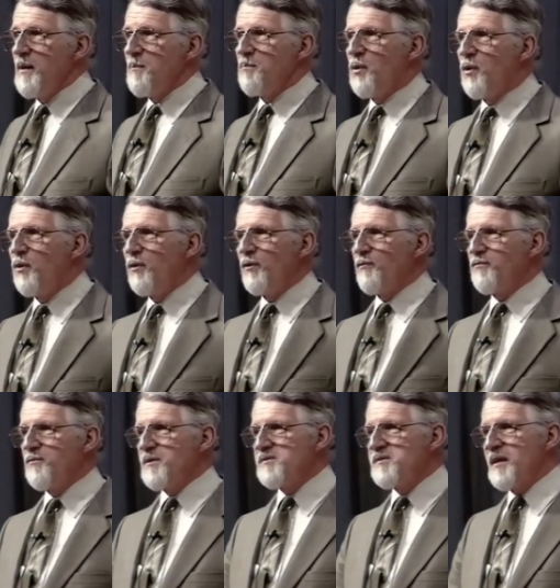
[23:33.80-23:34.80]
Paul,
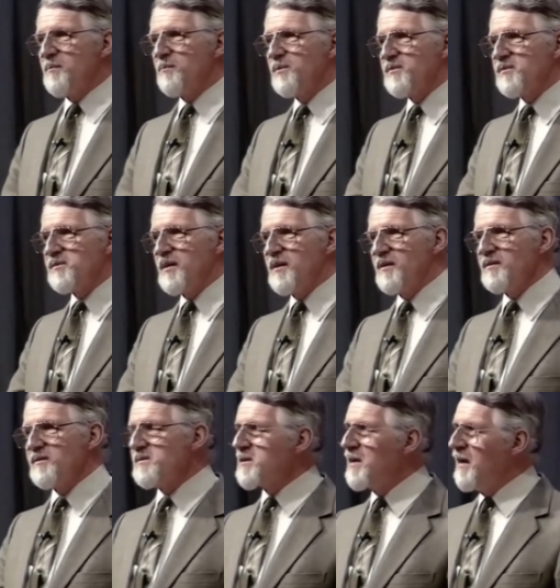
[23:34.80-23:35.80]
for example,
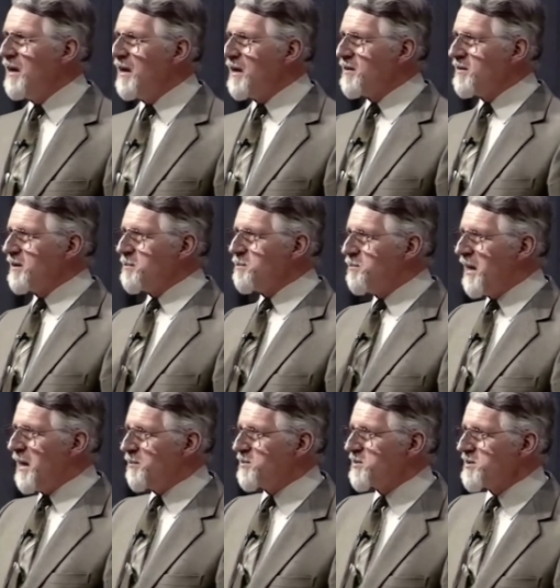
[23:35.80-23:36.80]
says that
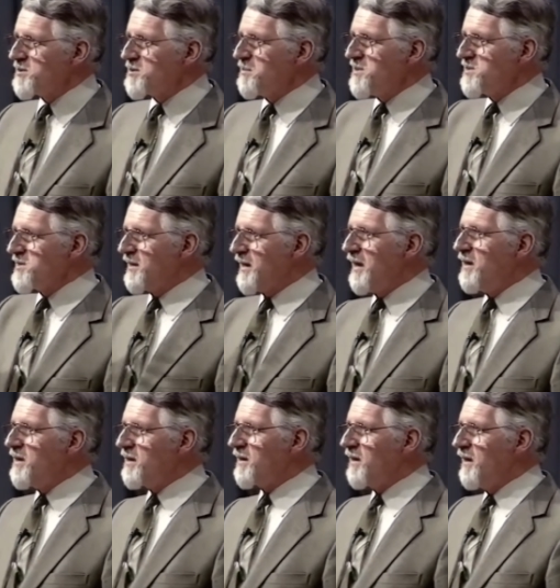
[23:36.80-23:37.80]
baptism is like
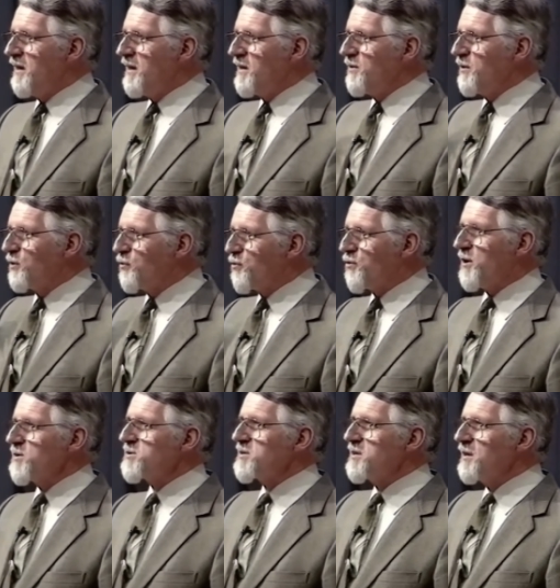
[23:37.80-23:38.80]
the
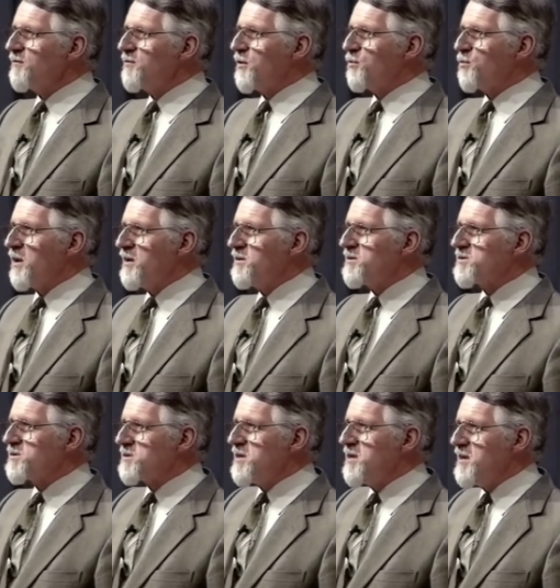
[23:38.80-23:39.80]
crossing of the Red
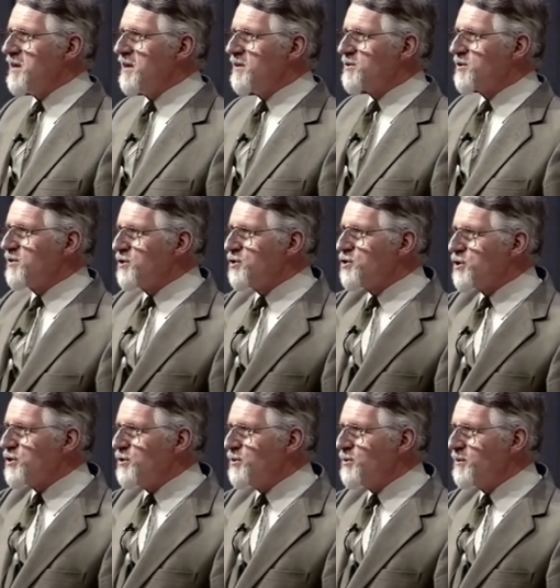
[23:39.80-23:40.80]
Sea to the
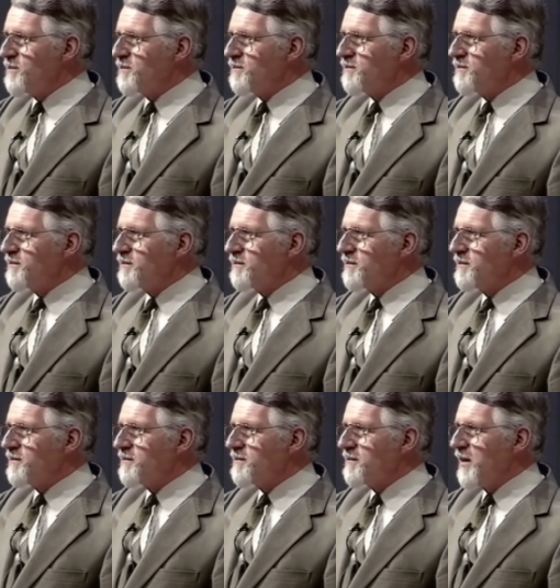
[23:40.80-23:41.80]
Jew.
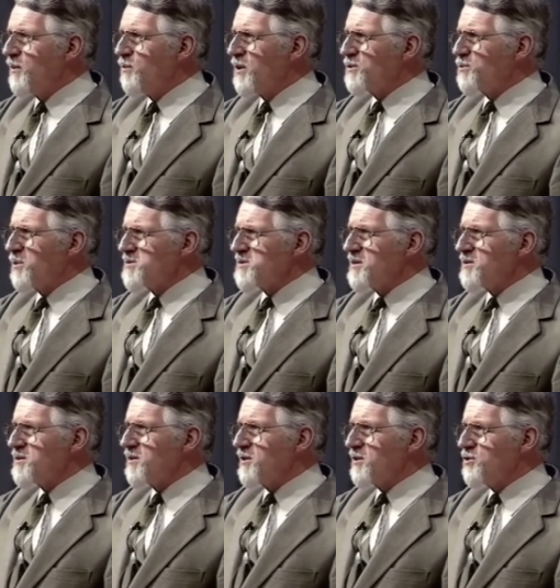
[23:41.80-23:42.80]
Now, what was
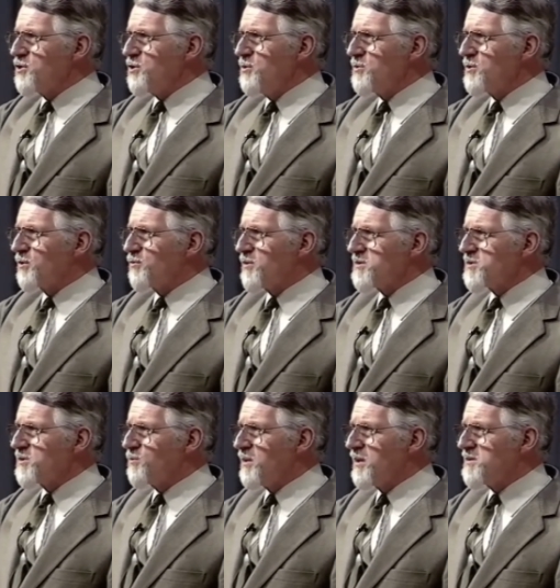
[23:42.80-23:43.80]
it to the Jew to
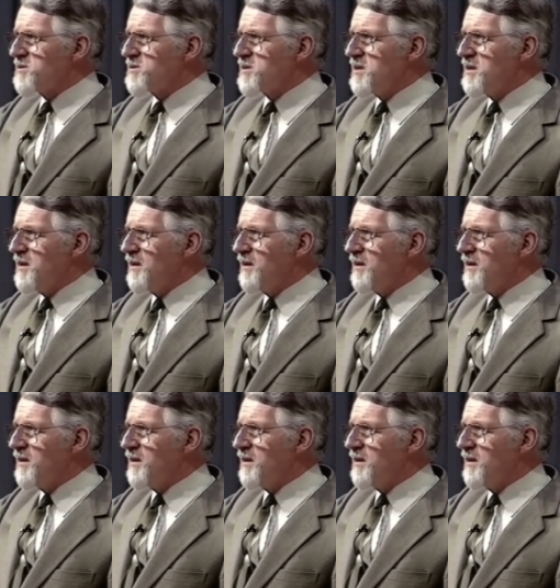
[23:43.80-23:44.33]
cross the Red Sea?